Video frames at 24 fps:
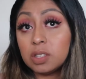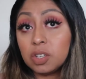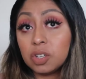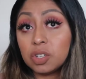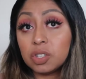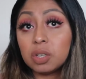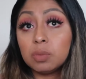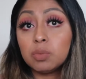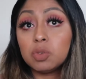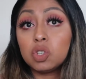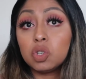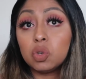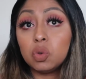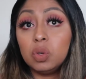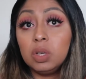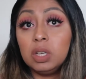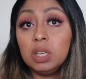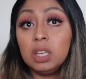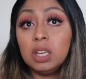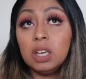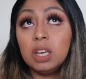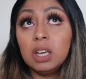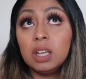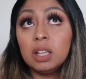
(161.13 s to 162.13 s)
There's some
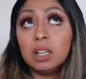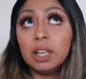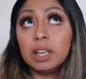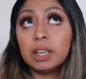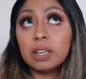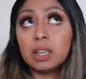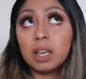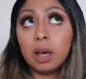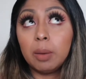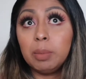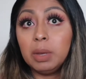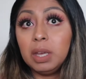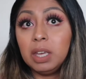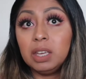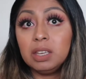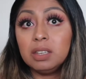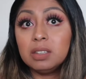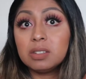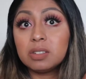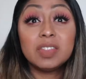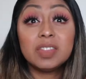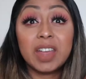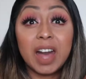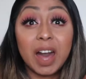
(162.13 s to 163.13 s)
chewy like
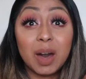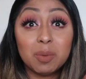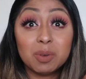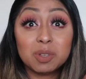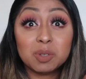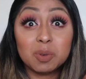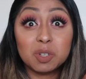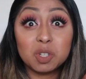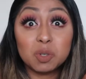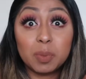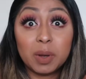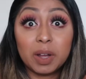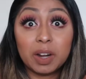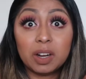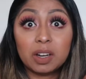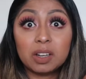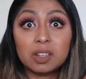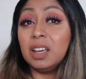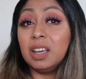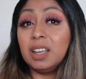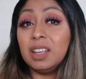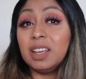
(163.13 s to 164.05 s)
gummies. That was much better.